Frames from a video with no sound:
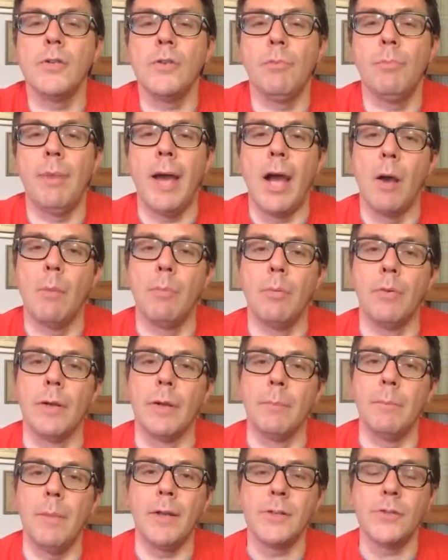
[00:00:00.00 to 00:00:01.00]

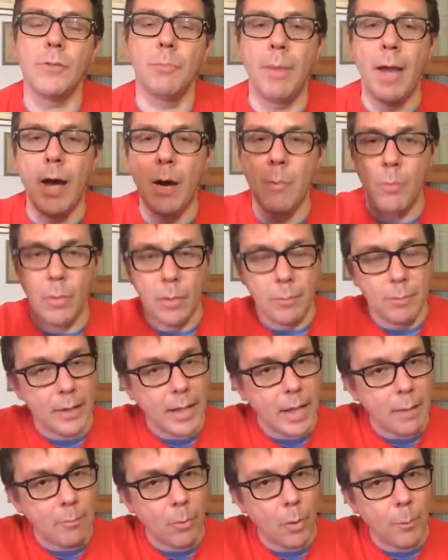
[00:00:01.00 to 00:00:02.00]
PowerPoint. Microsoft PowerPoint
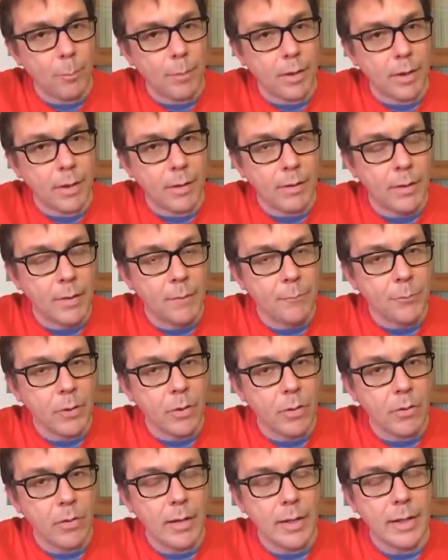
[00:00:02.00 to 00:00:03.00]
became popular
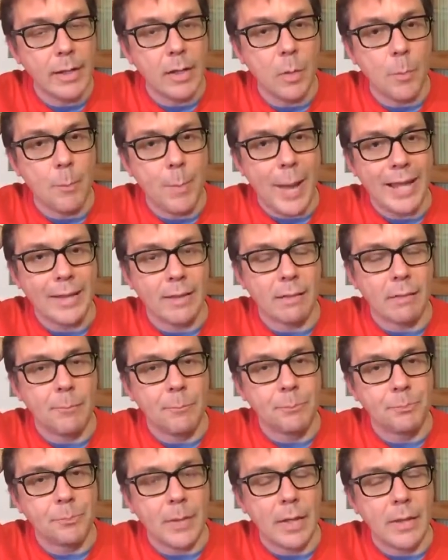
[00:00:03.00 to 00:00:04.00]
in a little battle
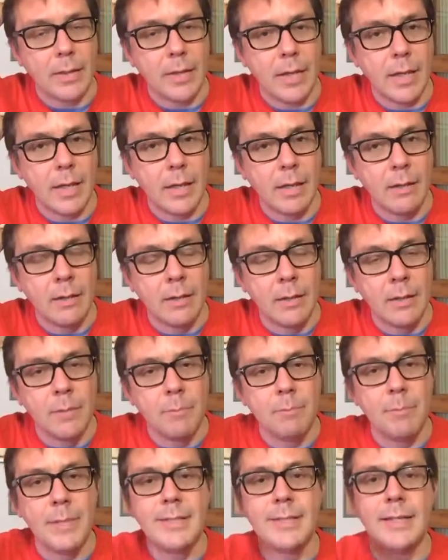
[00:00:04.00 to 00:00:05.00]
in the
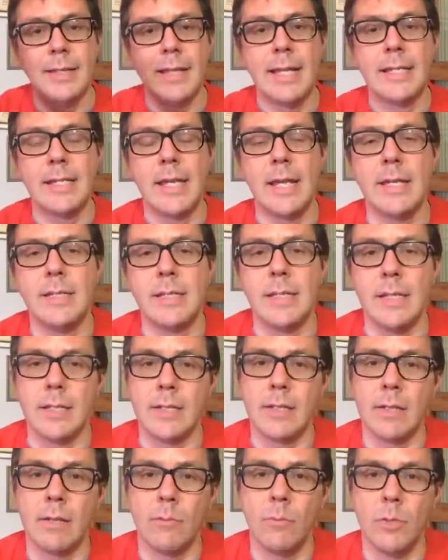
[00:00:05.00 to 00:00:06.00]
mid to late
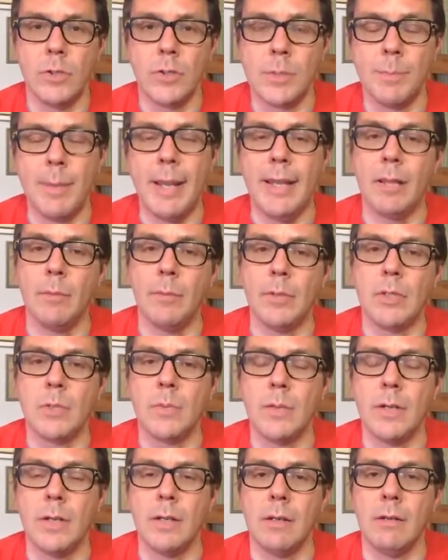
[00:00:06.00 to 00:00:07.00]
80s, which was a battle
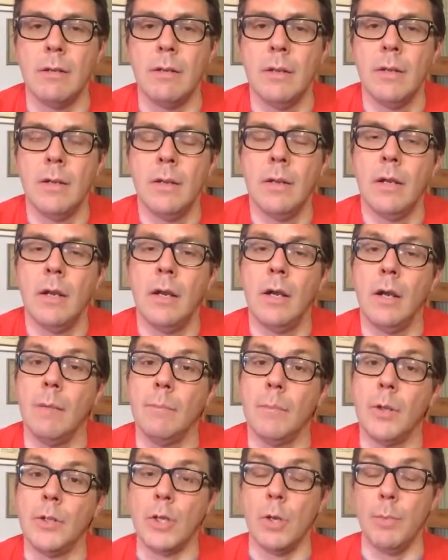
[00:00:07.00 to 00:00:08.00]
between
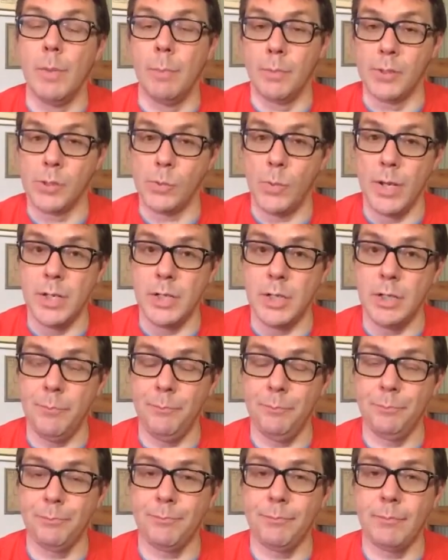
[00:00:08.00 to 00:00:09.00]
Adobe
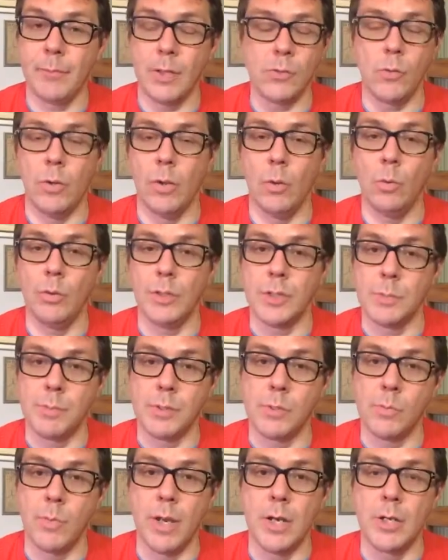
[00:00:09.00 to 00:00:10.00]
Aldus
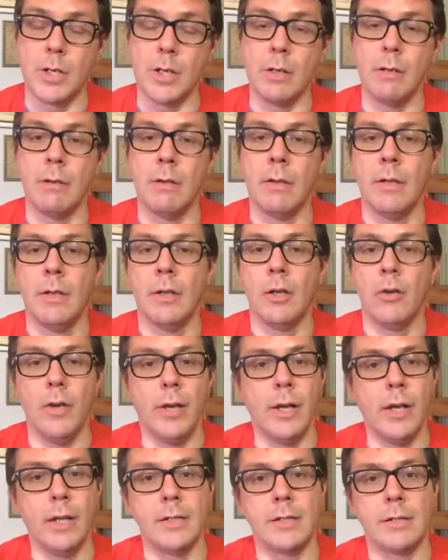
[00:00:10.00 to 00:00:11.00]
Persuasion,
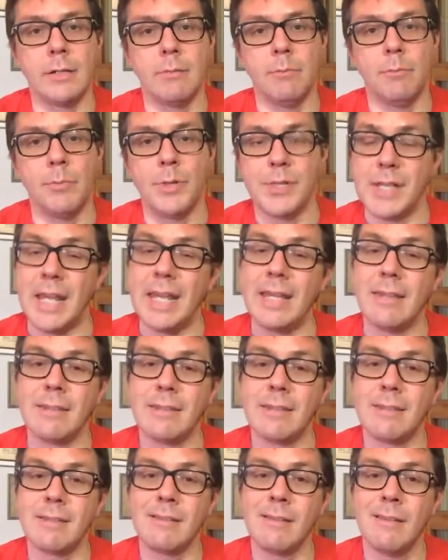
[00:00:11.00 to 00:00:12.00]
Cricut
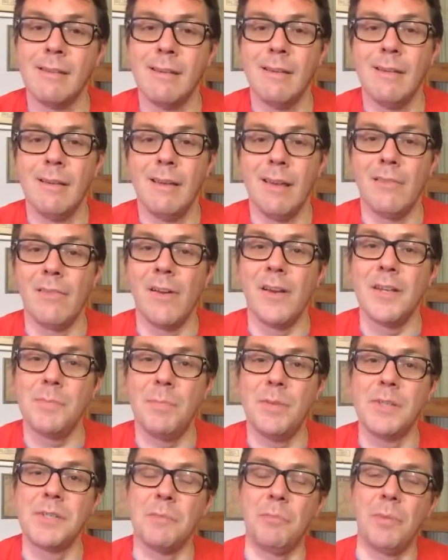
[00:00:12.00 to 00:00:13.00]
Presents, and various
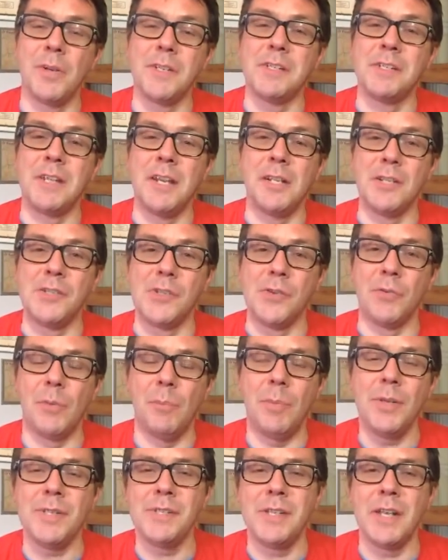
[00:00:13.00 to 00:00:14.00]
bits of presentation software.
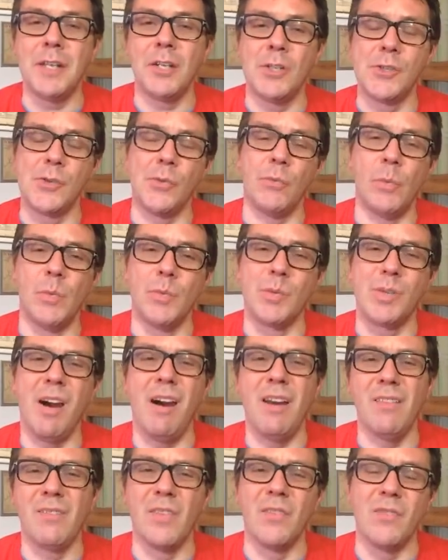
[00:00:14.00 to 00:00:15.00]
Presentation software was
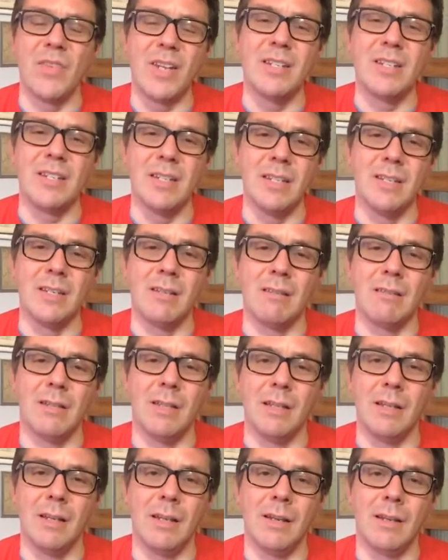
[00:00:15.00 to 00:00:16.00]
kind of invented.
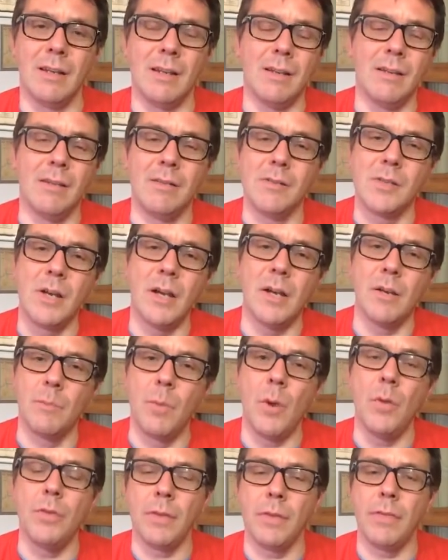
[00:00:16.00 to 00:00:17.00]
It was kind of
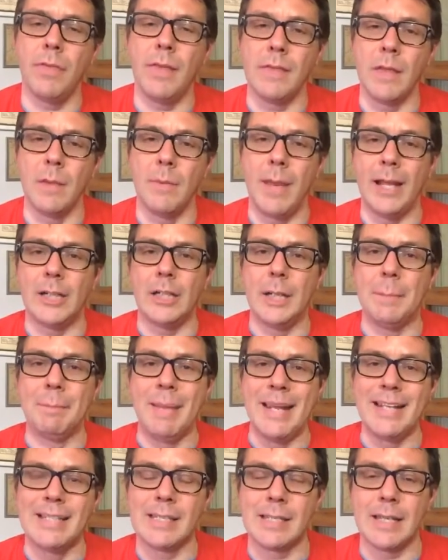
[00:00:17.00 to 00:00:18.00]
both the thing that actually
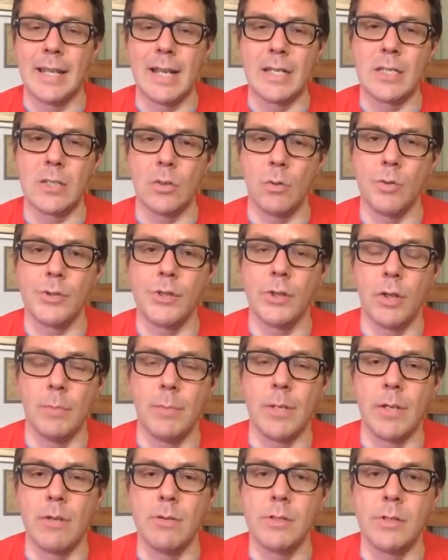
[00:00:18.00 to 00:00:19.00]
made slides and also could
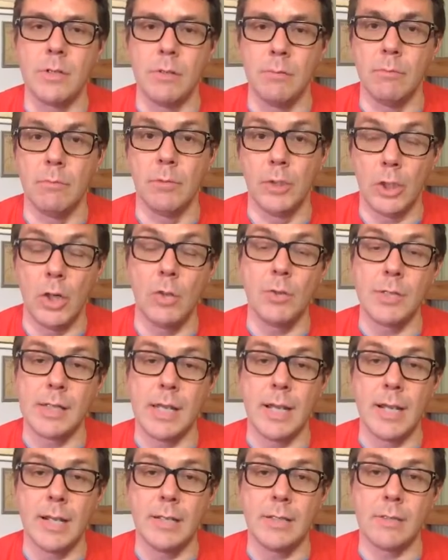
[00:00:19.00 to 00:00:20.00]
be used to show
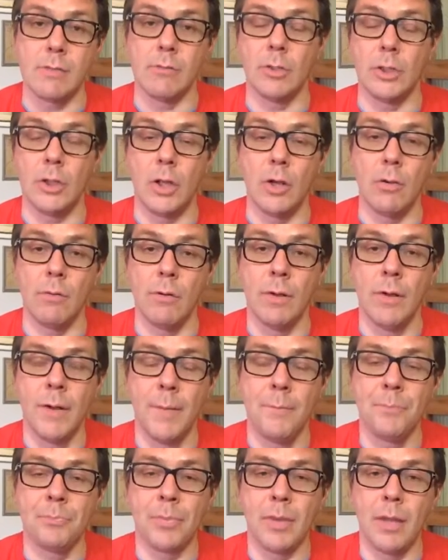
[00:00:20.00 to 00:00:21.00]
slides or show
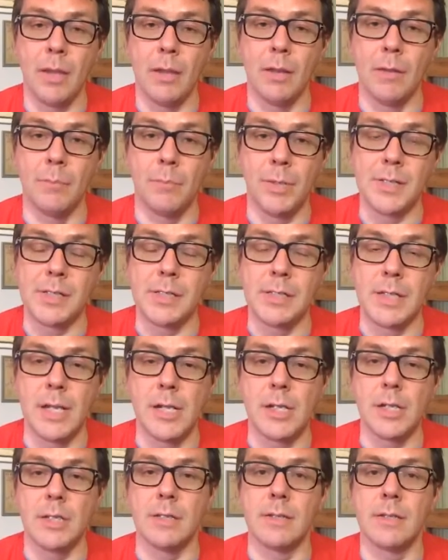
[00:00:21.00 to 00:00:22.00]

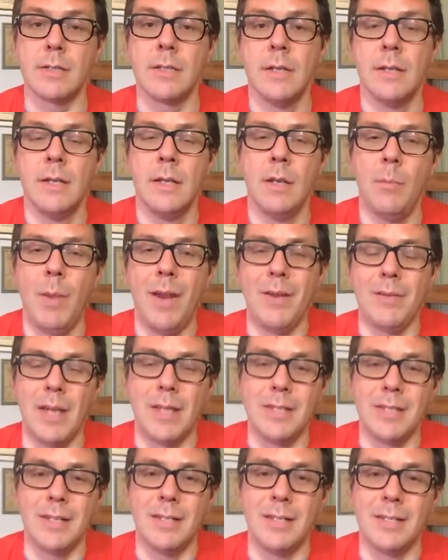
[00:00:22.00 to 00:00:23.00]
presentations about
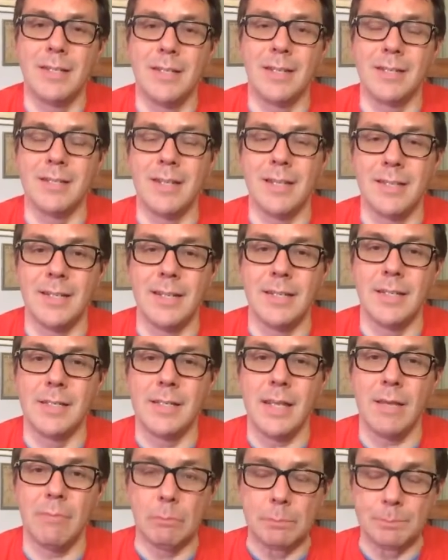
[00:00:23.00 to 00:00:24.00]
1986,
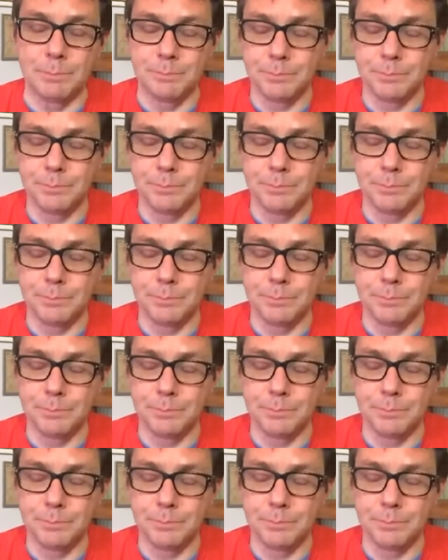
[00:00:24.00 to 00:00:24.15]
1987.